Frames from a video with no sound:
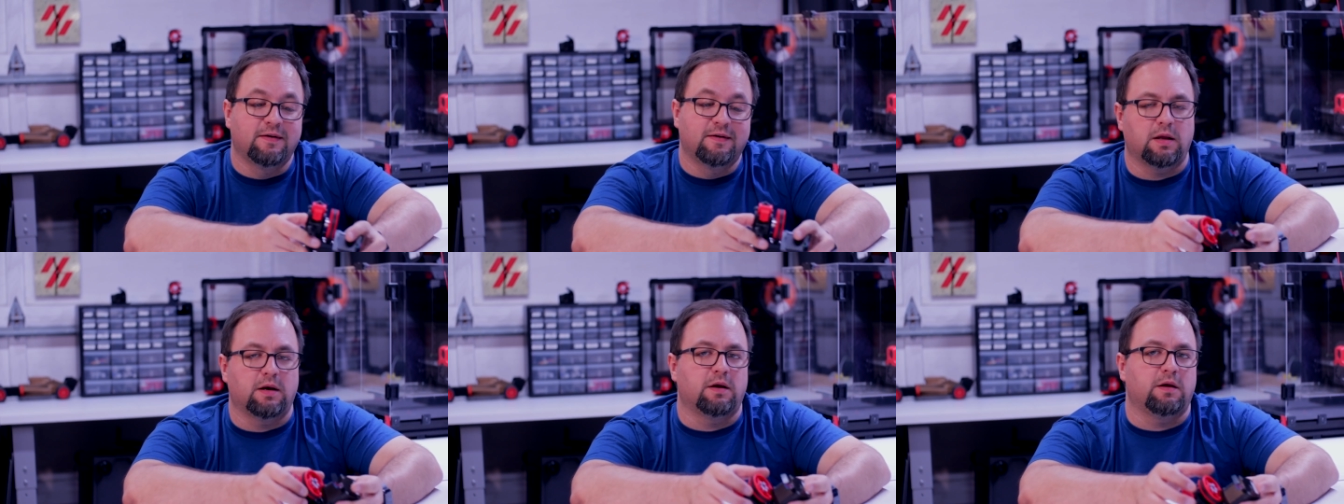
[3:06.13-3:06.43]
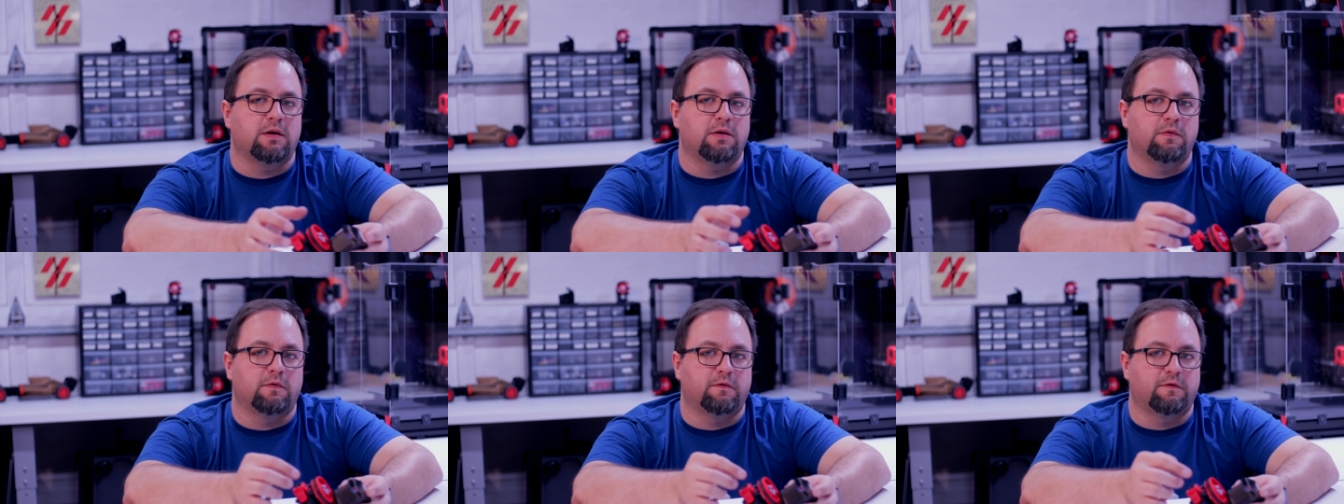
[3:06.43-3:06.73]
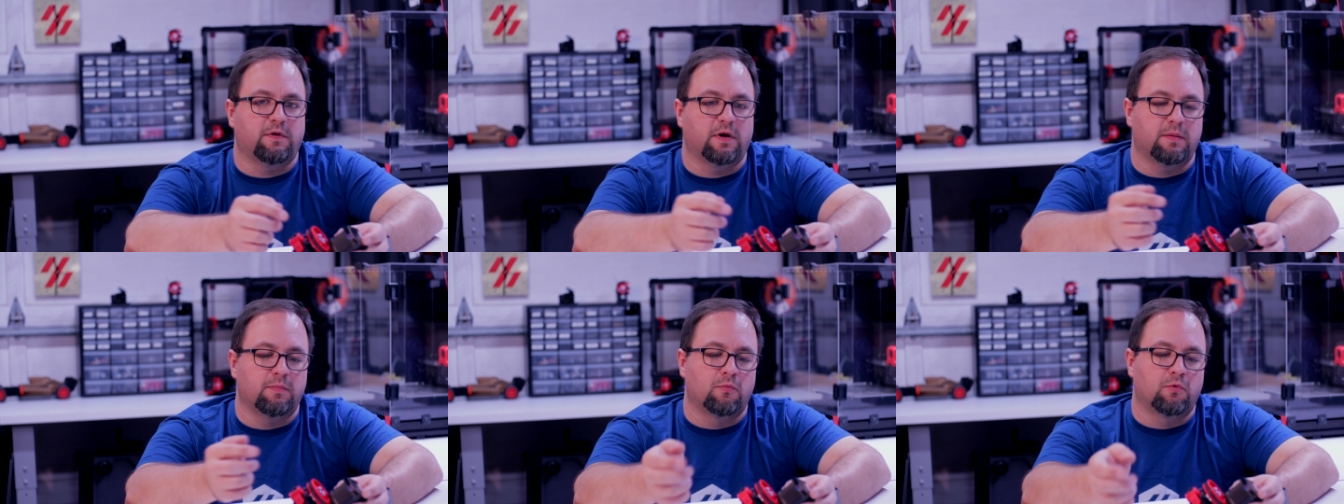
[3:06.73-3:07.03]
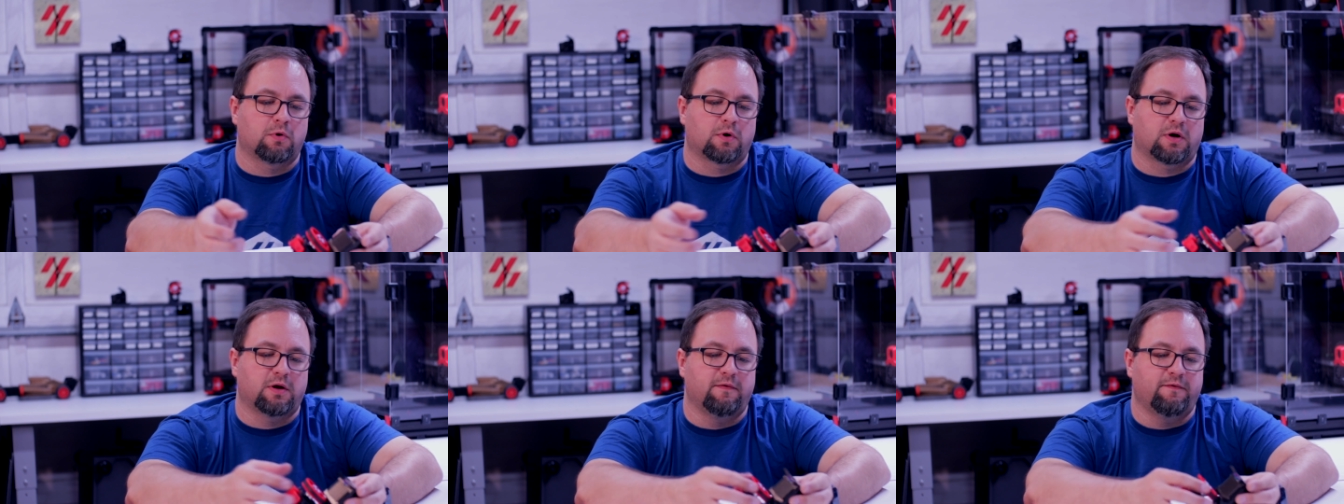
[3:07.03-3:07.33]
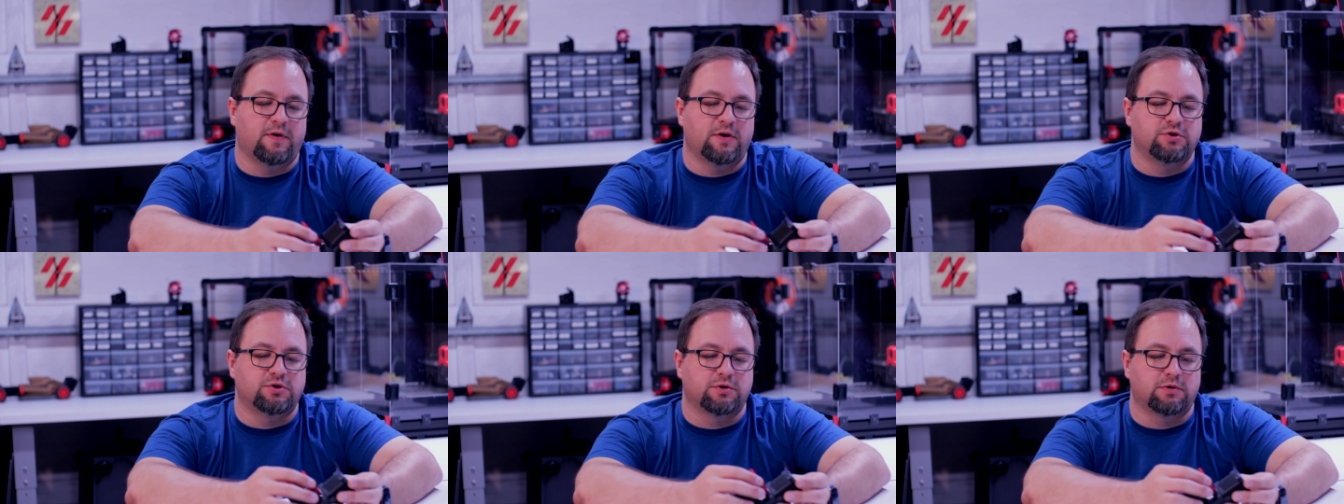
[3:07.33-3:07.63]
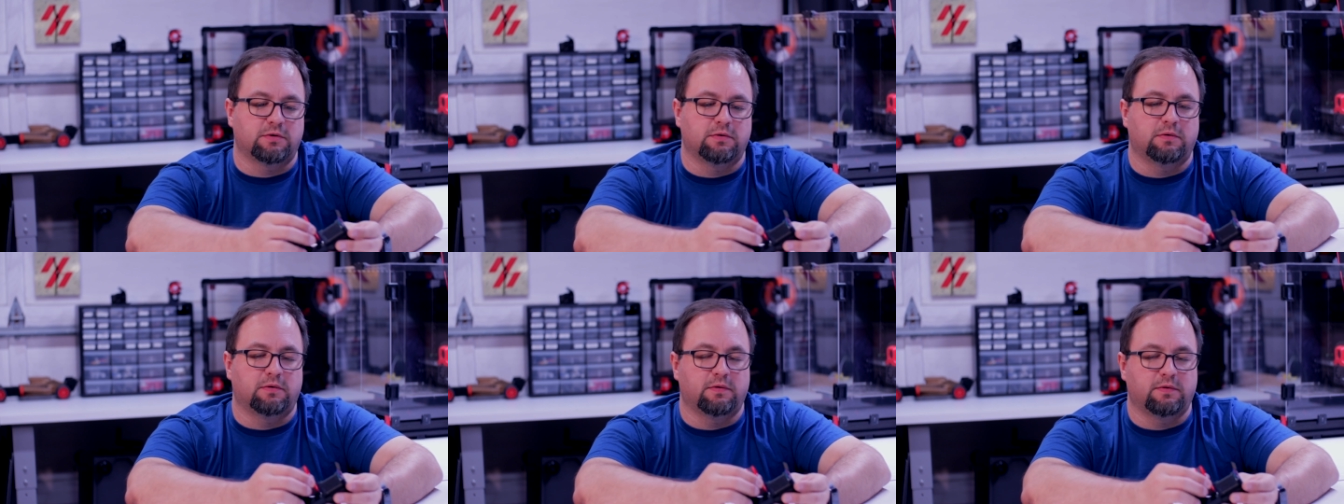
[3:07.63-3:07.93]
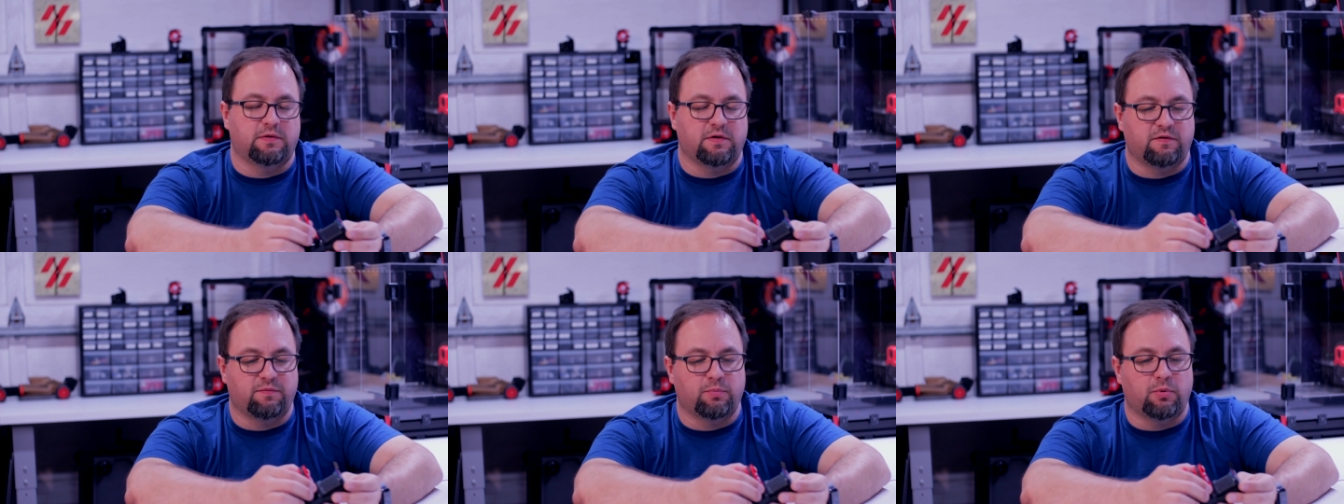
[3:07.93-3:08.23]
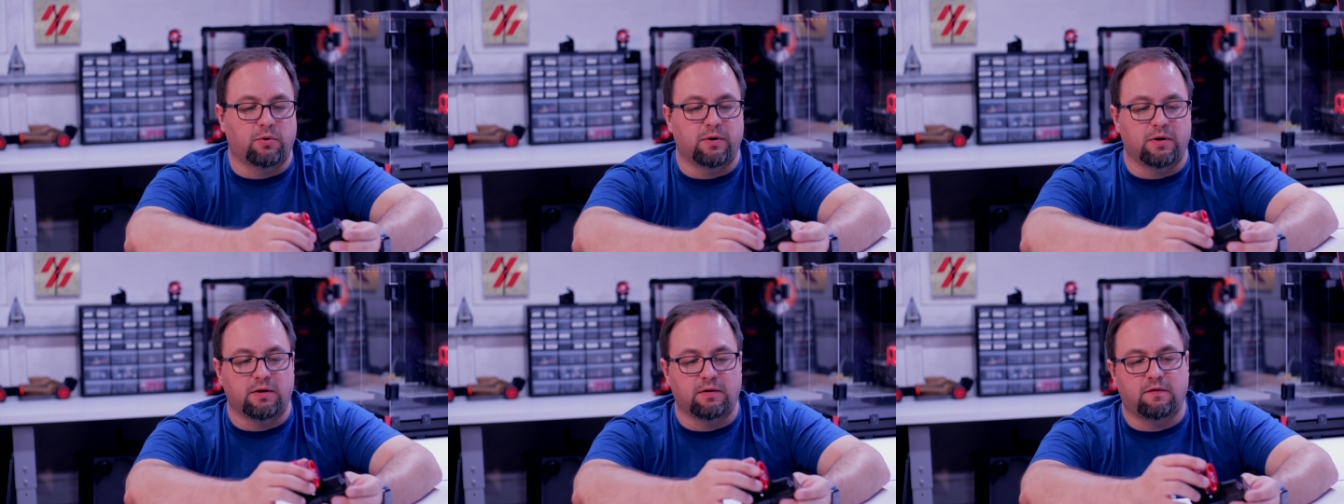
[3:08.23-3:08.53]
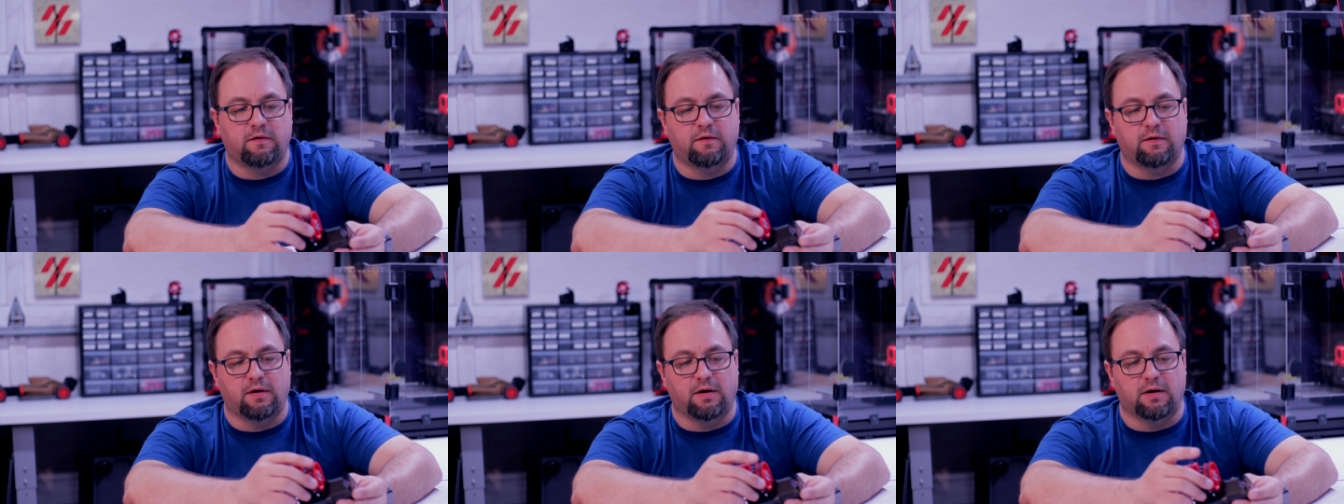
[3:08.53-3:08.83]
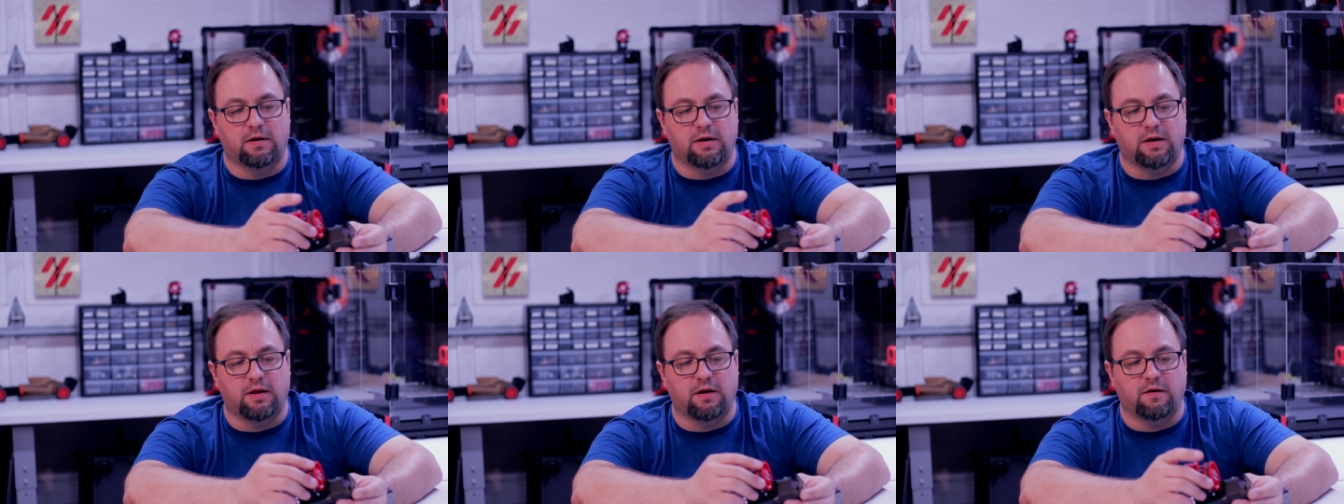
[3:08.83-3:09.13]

and it used a more conventional, at this point, uh,